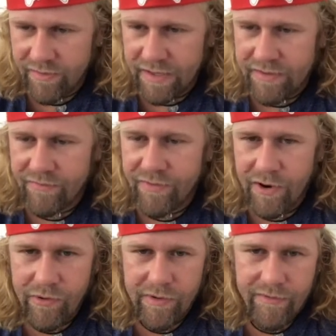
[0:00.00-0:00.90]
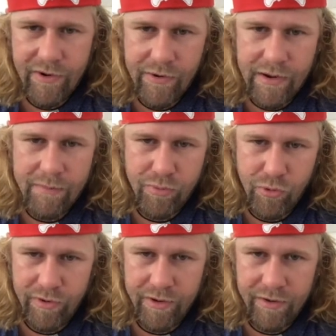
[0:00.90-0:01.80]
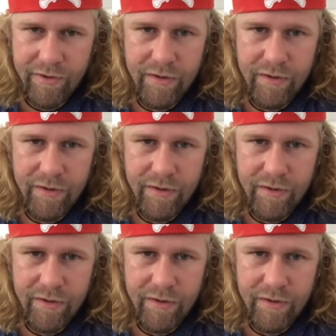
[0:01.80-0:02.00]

That's very, very important.